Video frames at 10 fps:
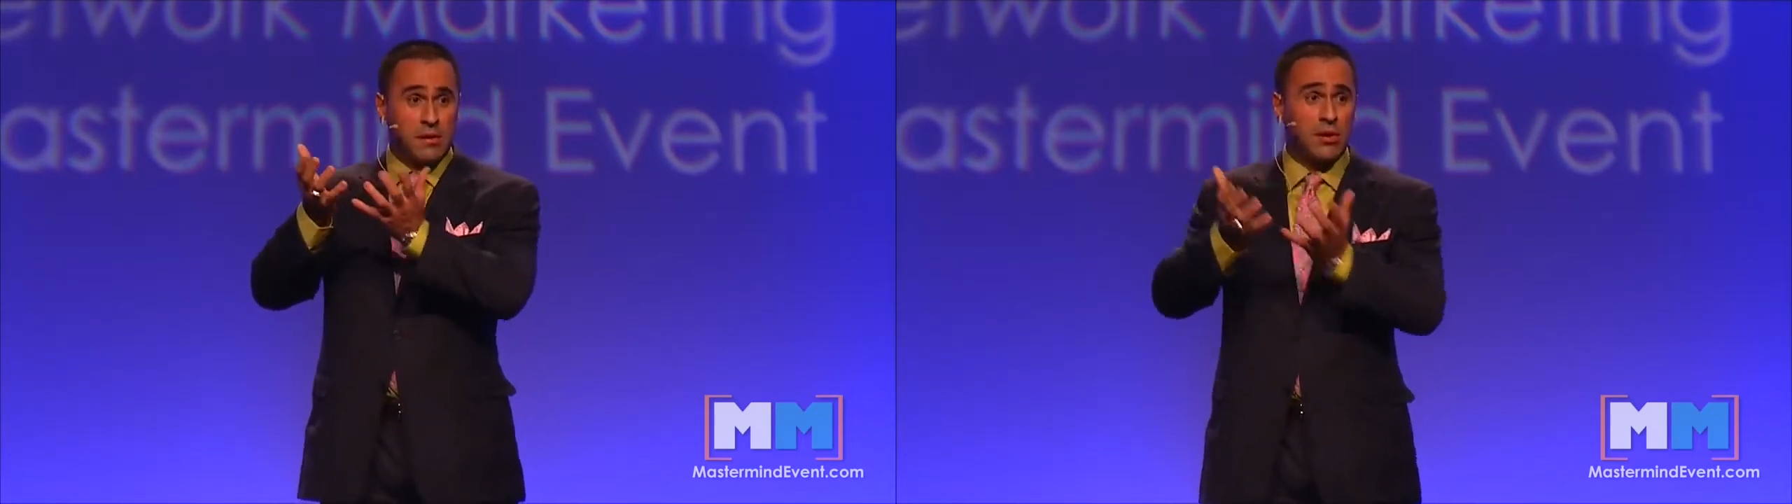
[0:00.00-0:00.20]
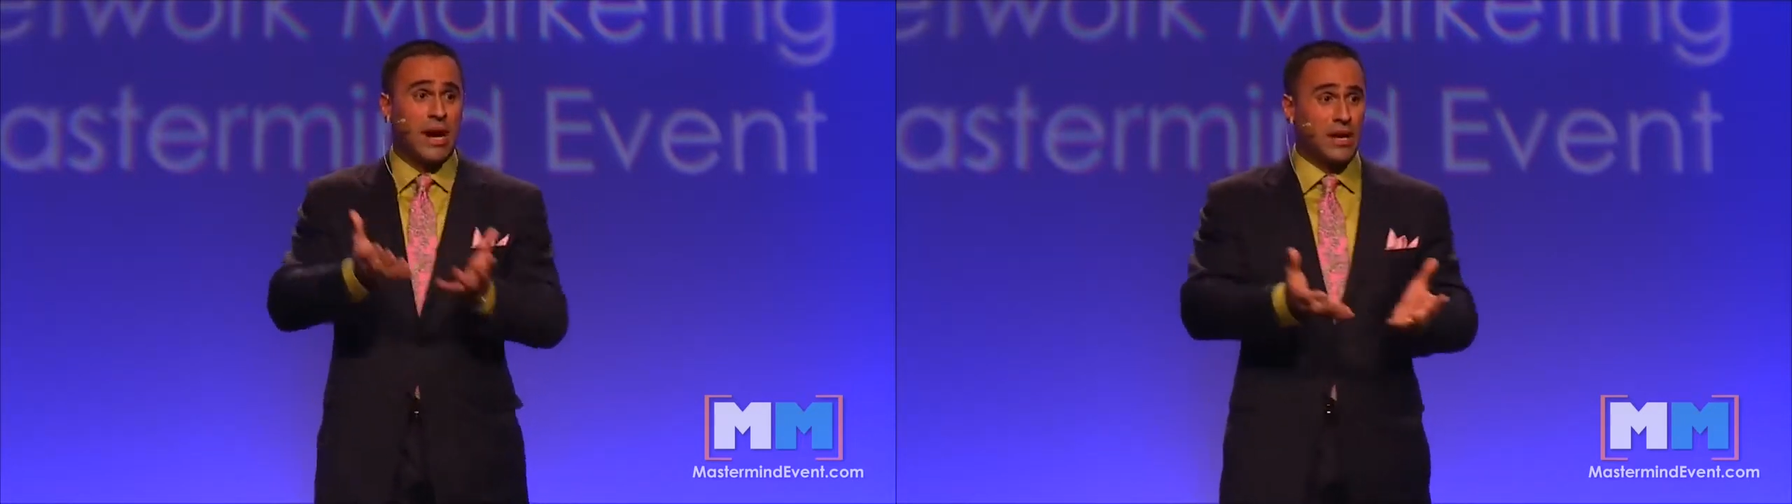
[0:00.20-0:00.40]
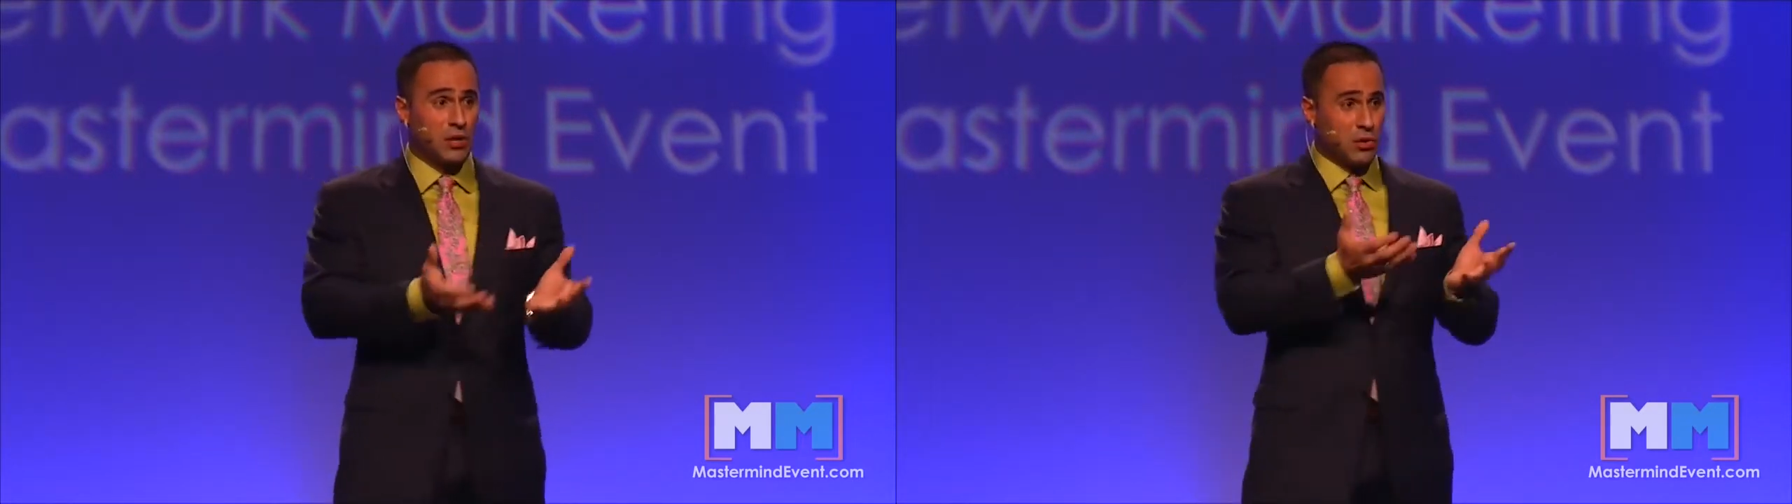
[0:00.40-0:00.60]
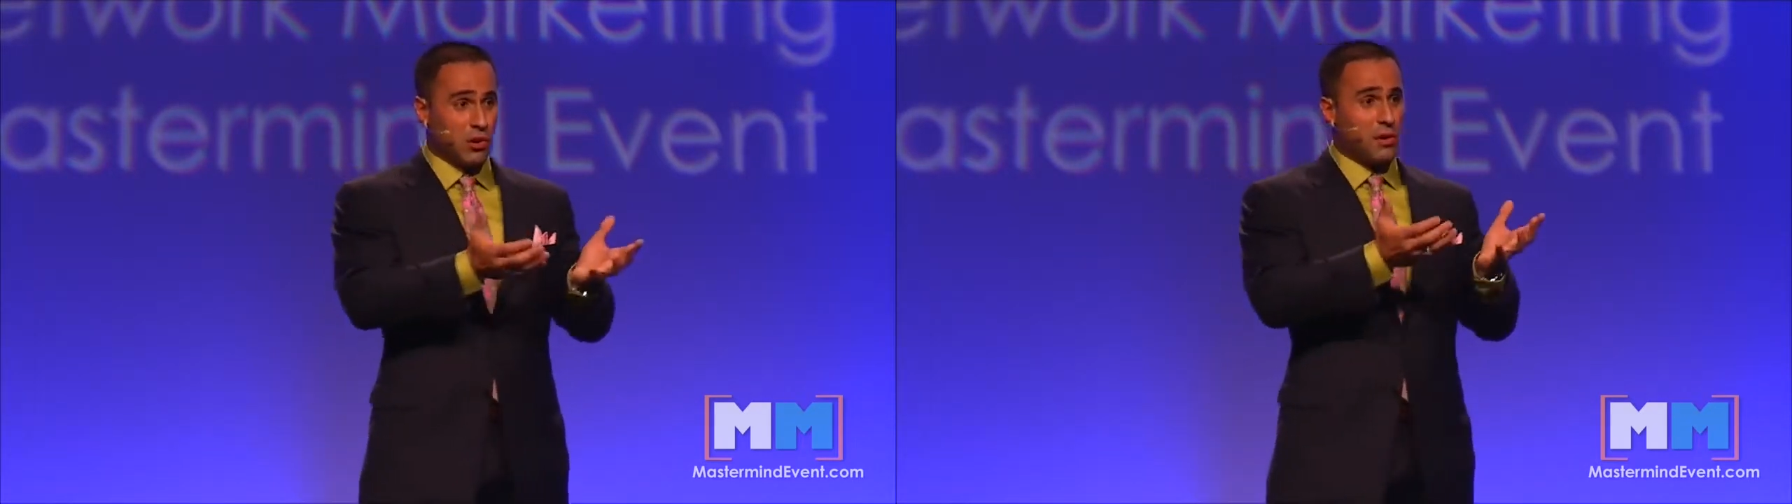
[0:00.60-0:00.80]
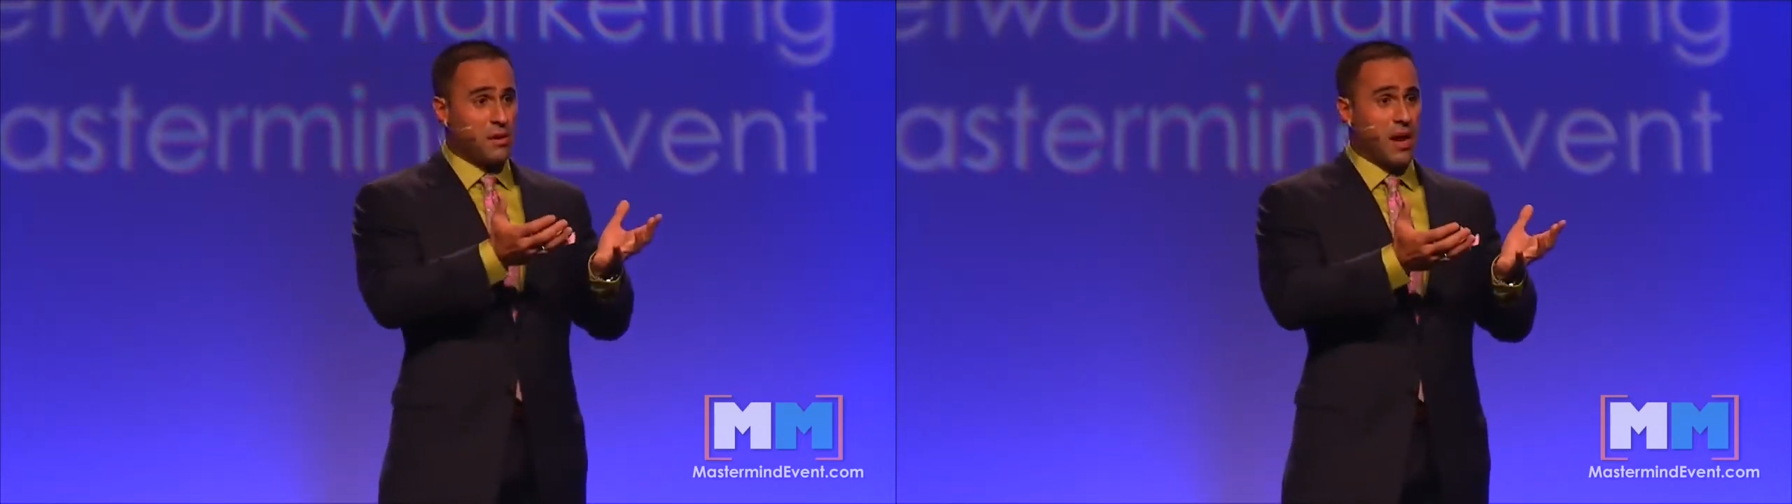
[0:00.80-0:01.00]
you got to grow
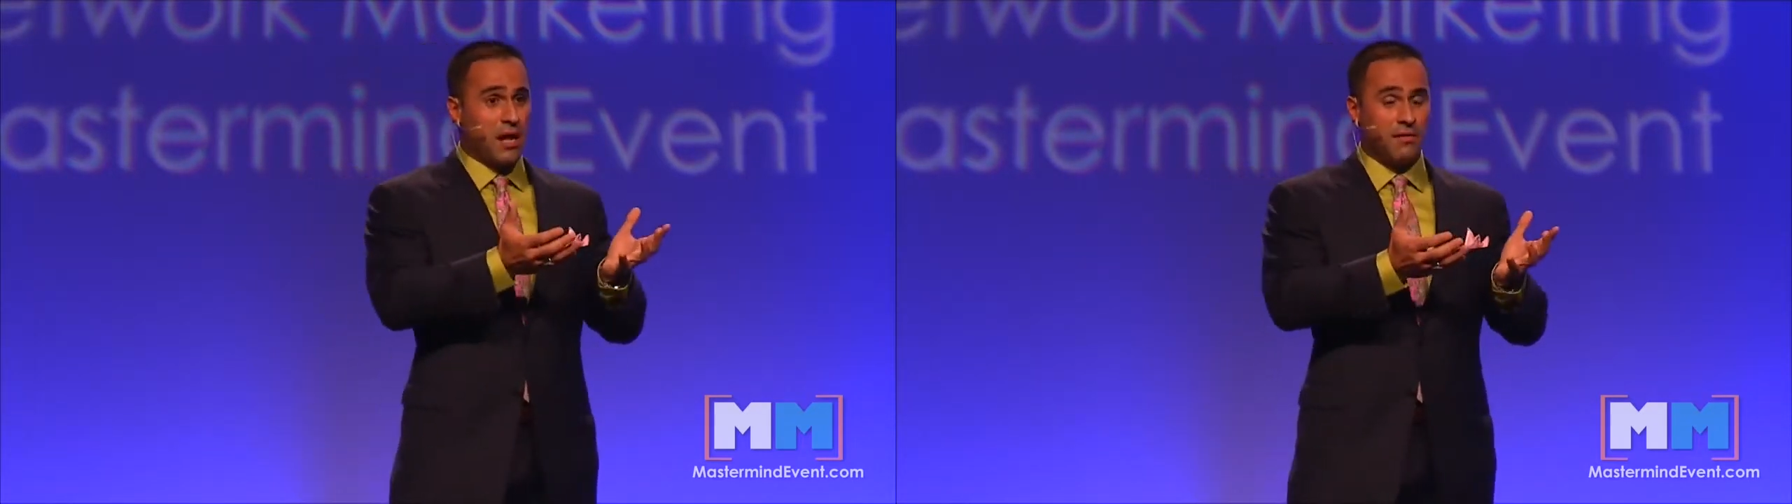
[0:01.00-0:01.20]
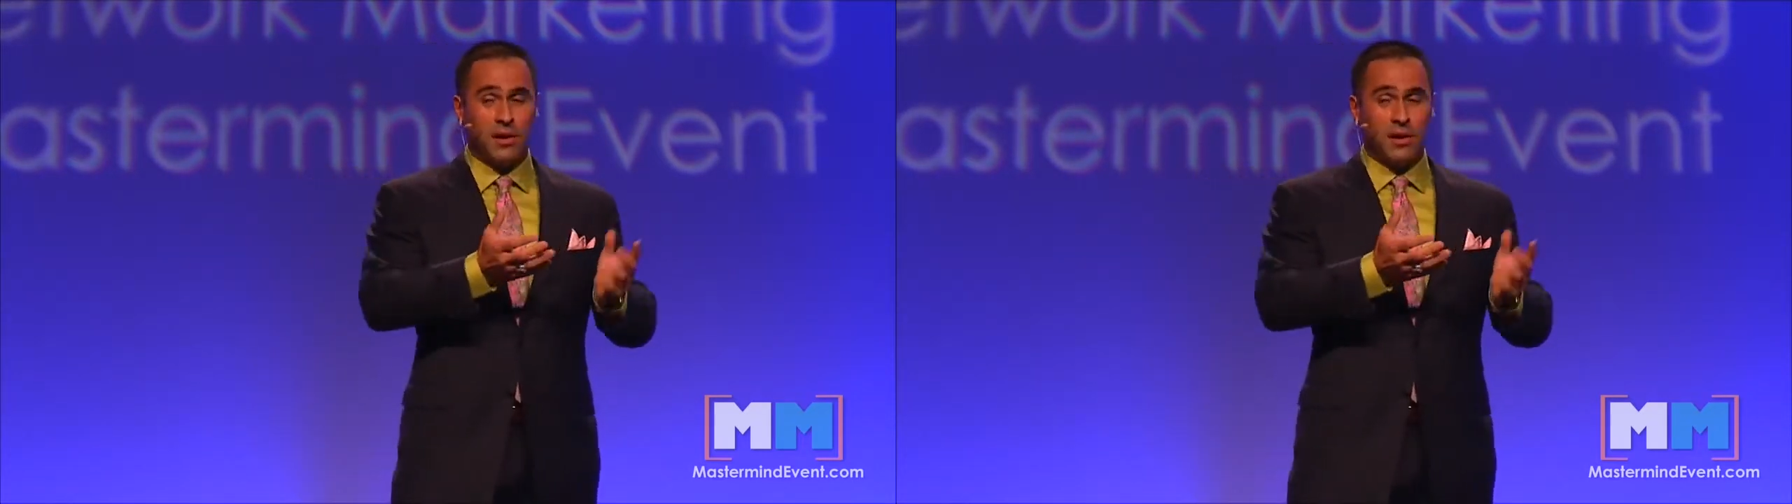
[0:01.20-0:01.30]
yourself.